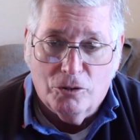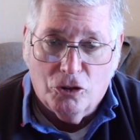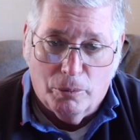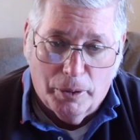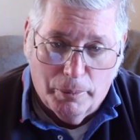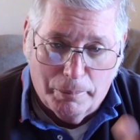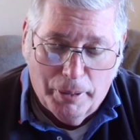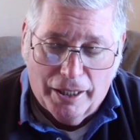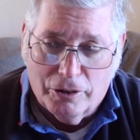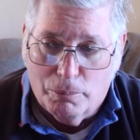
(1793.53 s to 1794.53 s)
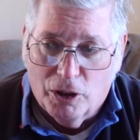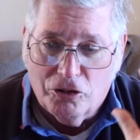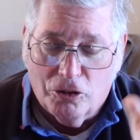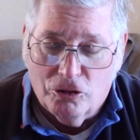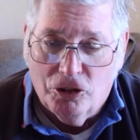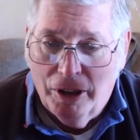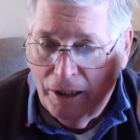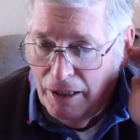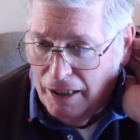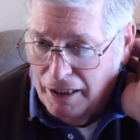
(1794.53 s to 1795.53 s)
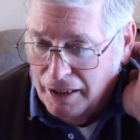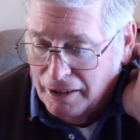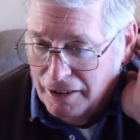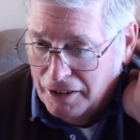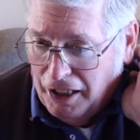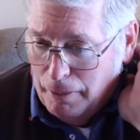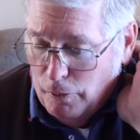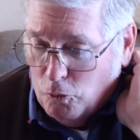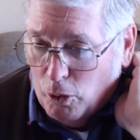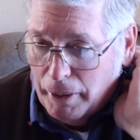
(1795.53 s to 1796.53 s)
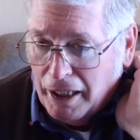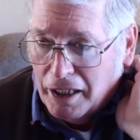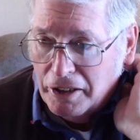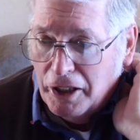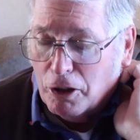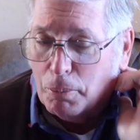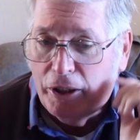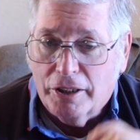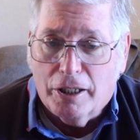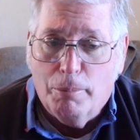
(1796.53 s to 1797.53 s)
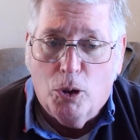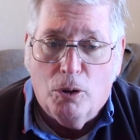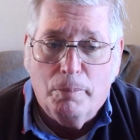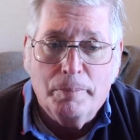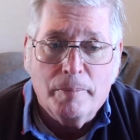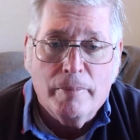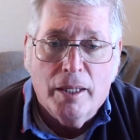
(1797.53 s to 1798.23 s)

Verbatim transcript: So we went back to Brussels the day before we got on the airplane to come home.